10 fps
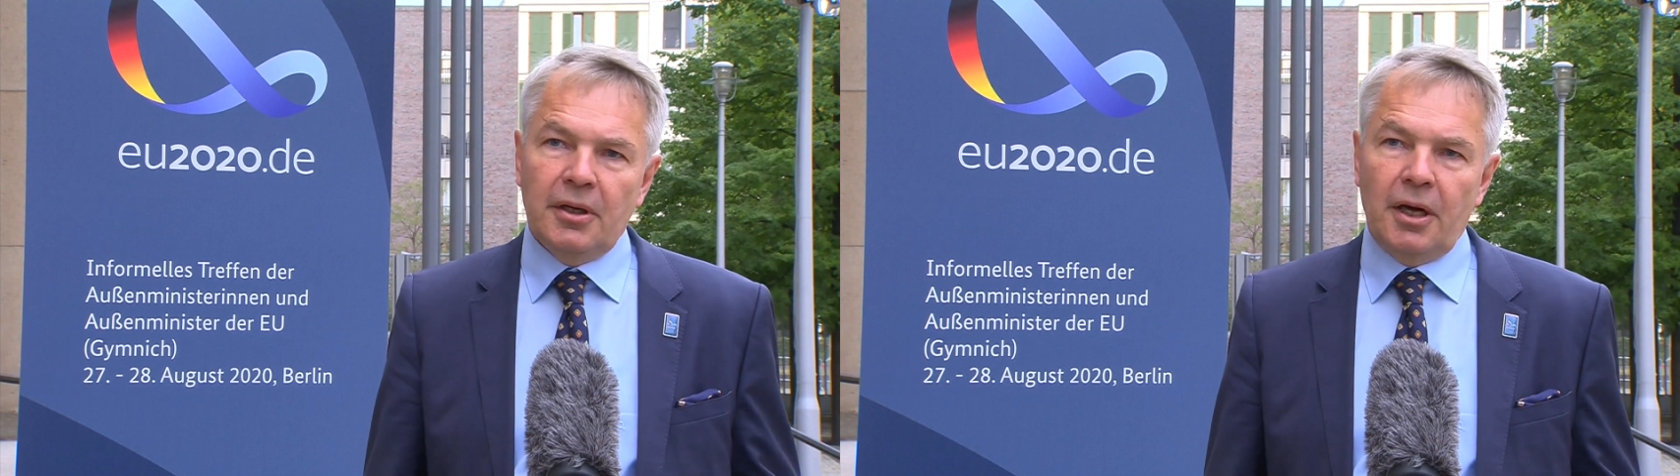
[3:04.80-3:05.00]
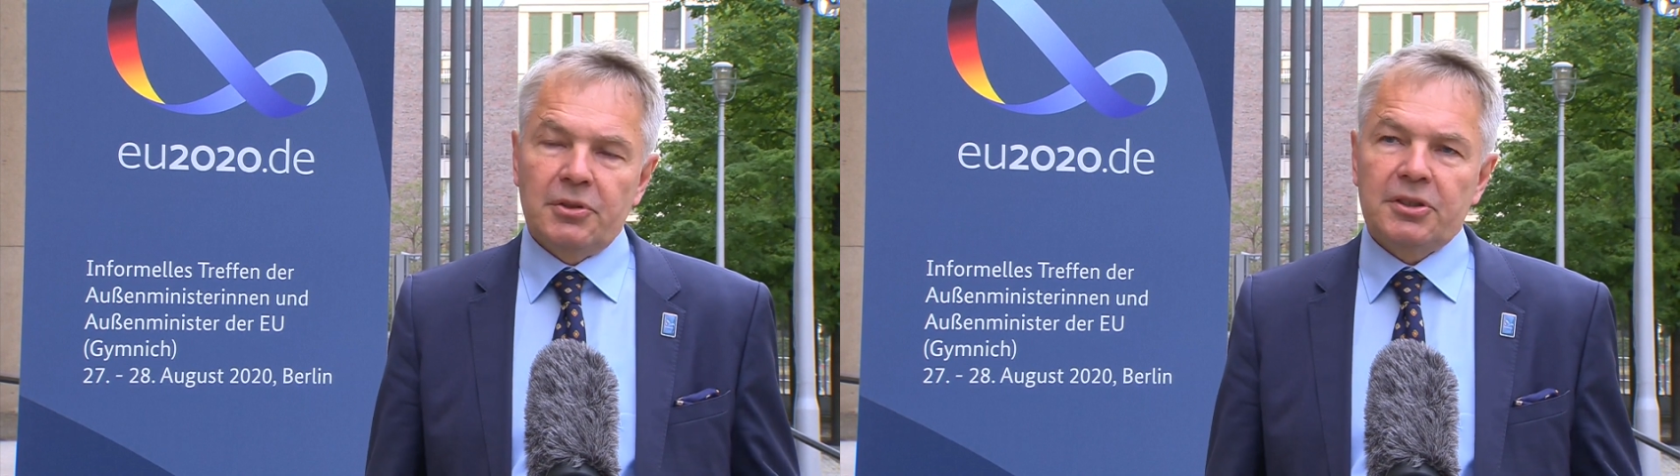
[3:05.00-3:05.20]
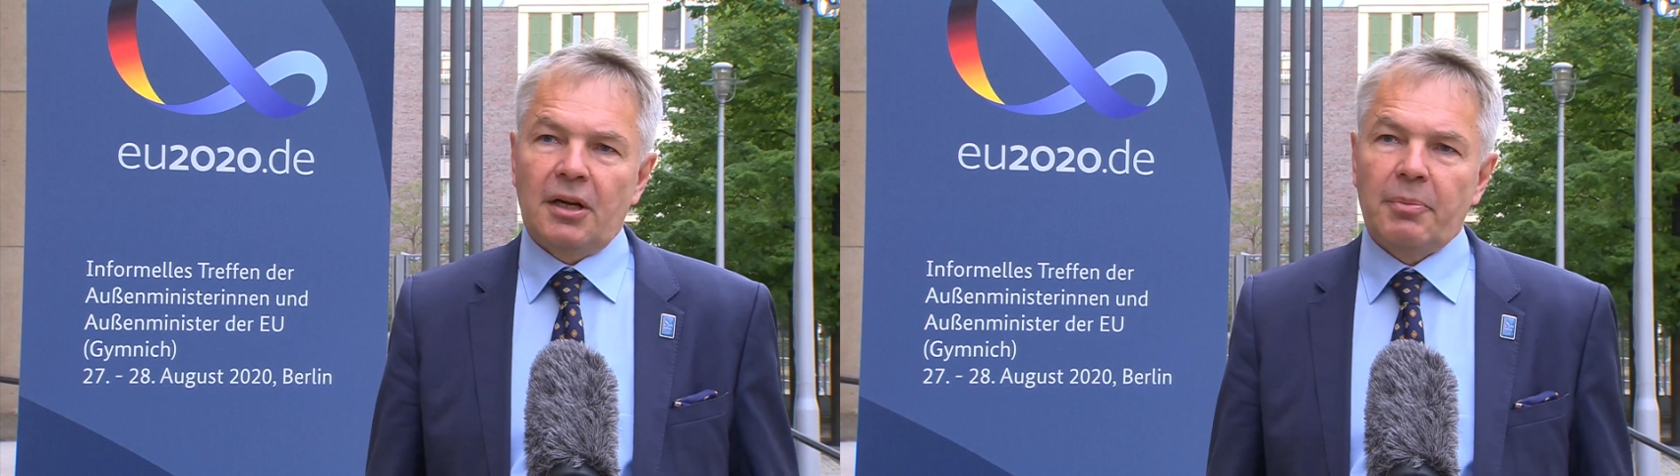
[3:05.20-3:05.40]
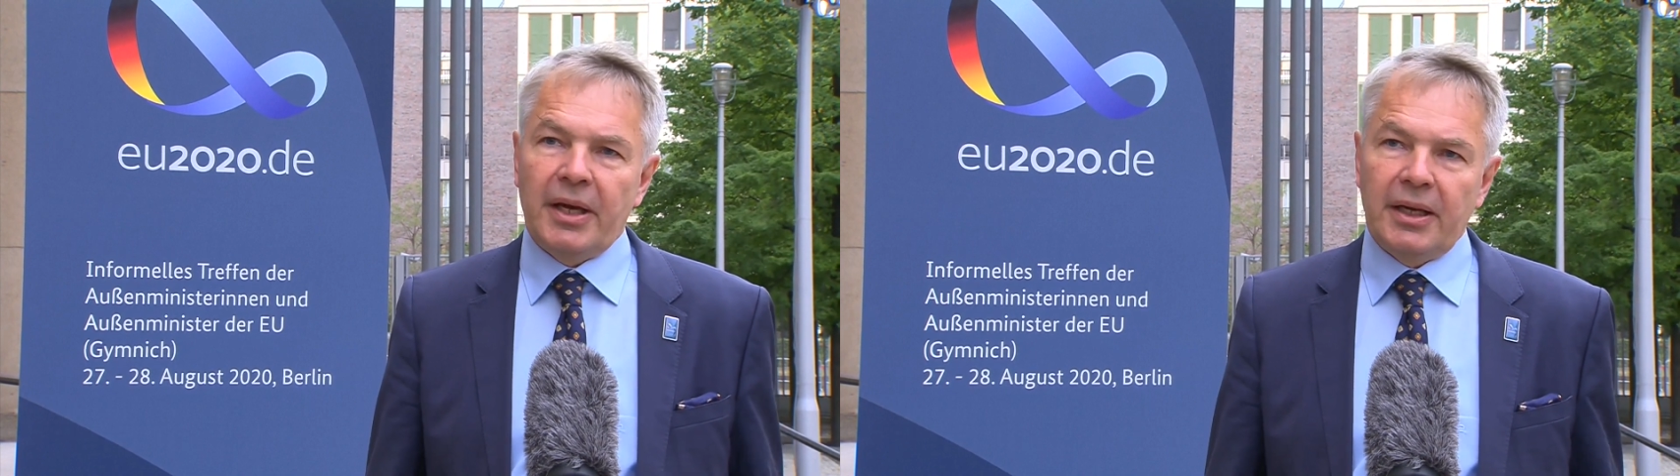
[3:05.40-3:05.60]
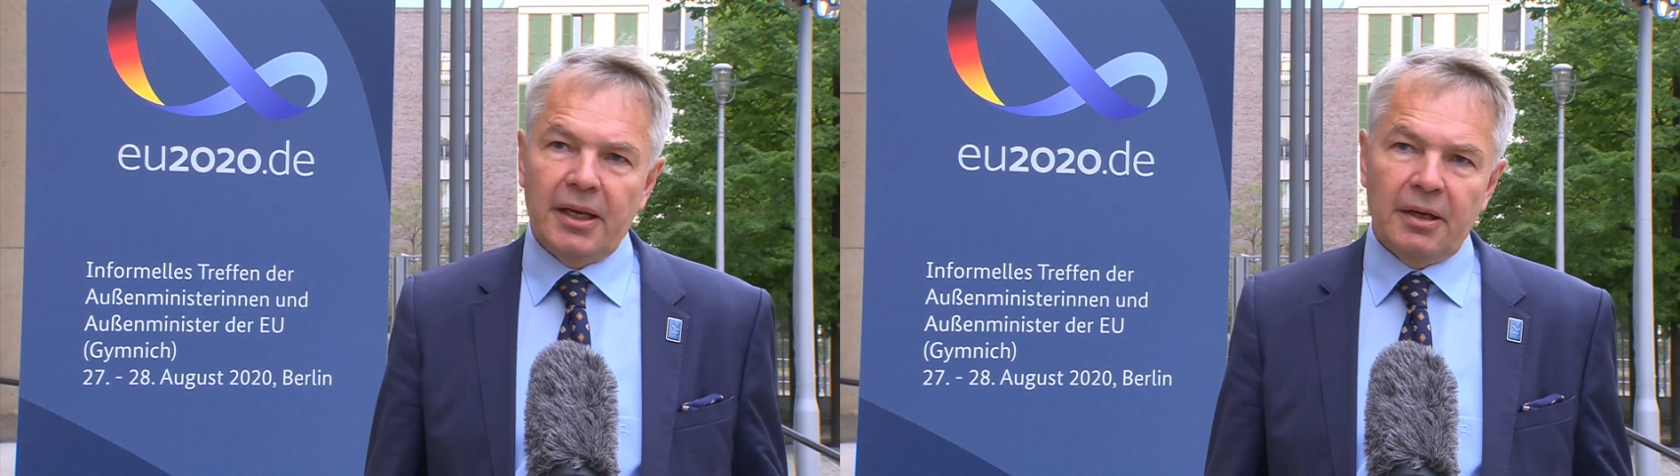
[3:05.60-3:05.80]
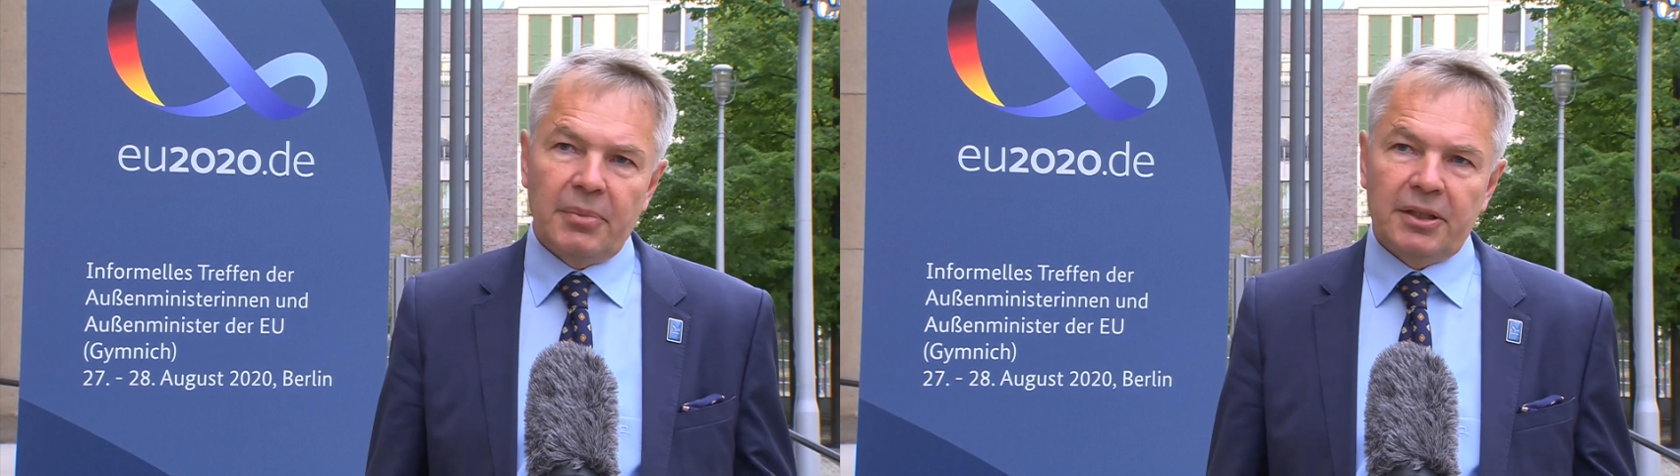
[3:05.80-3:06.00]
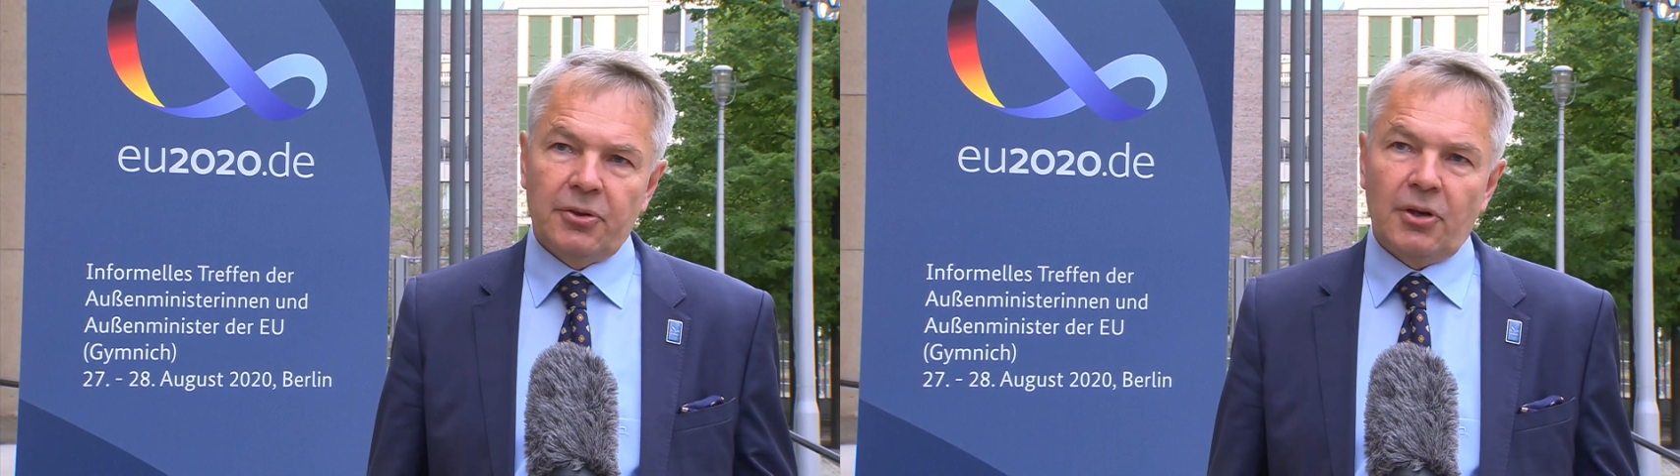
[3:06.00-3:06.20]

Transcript: now it's Albania, but